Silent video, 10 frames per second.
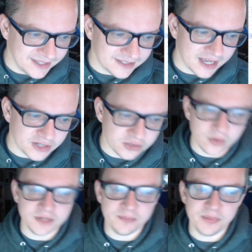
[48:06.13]
is actually
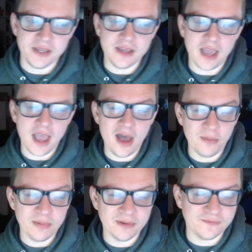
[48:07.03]
going to be
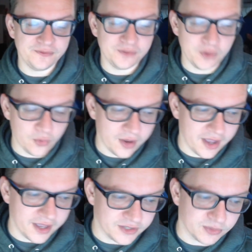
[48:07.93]
Albert
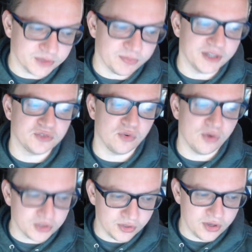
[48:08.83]
Flores, which brings
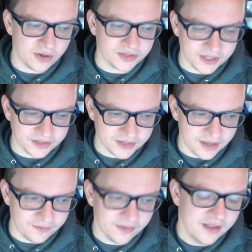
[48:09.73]
traditional yard sale
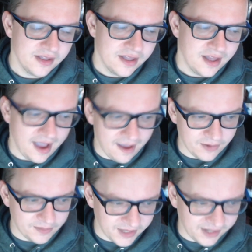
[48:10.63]
stuff. I
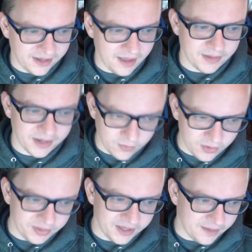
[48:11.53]
haven't updated it yet, but it
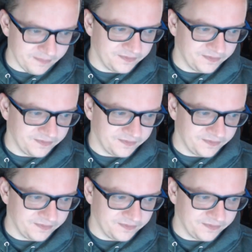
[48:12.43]
will be him.